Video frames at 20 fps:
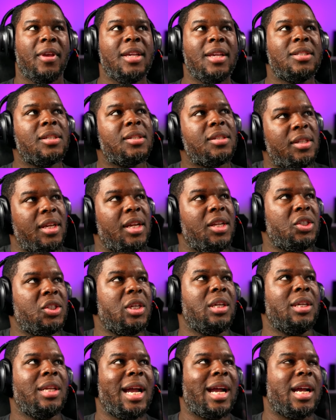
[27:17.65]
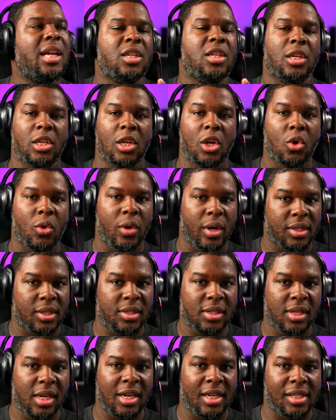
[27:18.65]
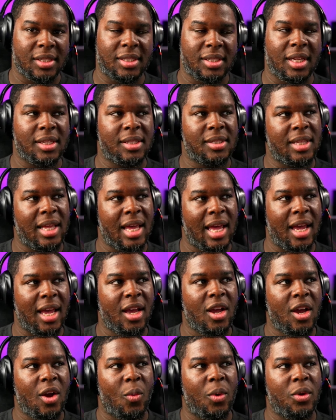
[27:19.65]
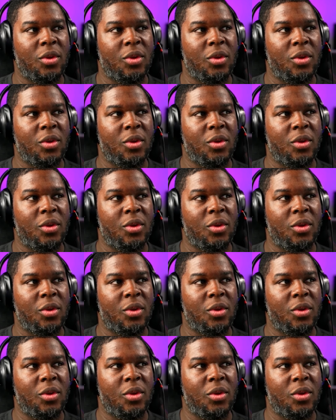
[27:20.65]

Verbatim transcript: He's essentially like a Dolores in the sense that